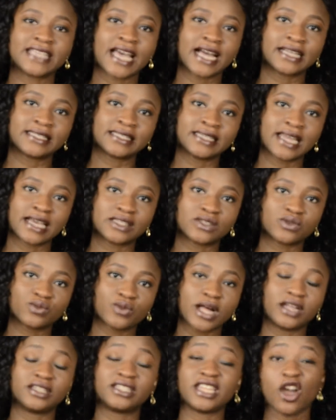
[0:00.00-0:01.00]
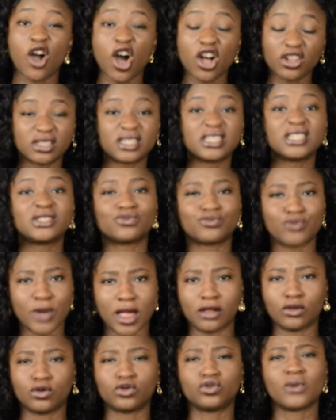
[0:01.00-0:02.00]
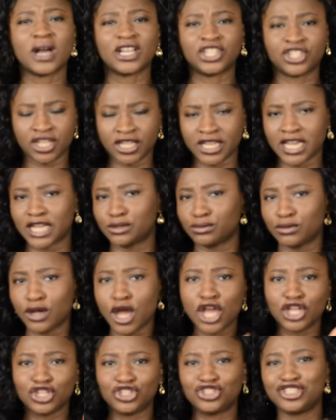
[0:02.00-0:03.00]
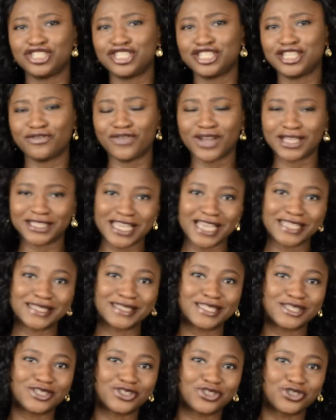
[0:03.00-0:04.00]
acting as well. They all did well. Oluwaseyi Edun, she did a fantastic